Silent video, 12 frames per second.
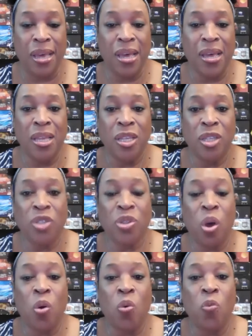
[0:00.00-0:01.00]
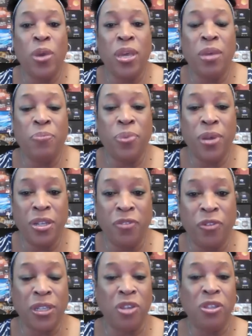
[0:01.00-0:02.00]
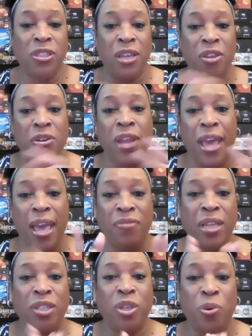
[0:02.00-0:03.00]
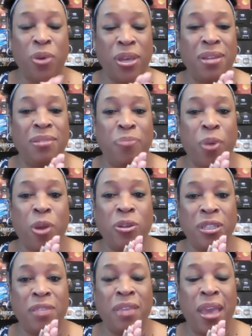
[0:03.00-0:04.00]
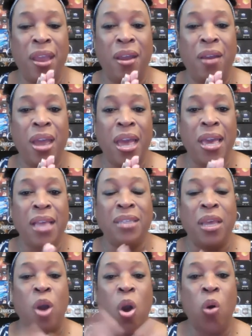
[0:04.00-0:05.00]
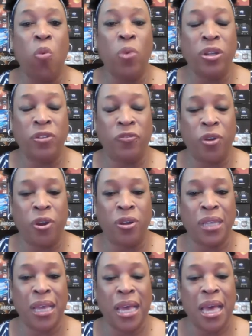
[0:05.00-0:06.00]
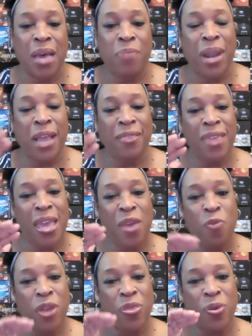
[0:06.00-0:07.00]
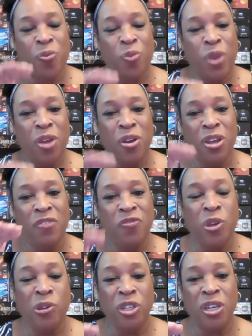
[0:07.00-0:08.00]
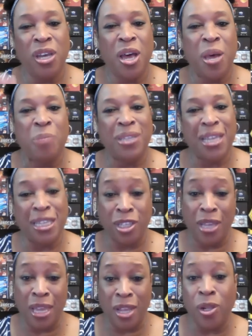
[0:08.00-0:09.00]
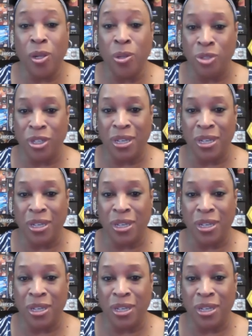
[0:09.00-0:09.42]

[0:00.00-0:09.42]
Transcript: So we can put diverse, like you said, you can have that token person there and say, oh, we're diverse. But I think where the real confusion comes is inclusion,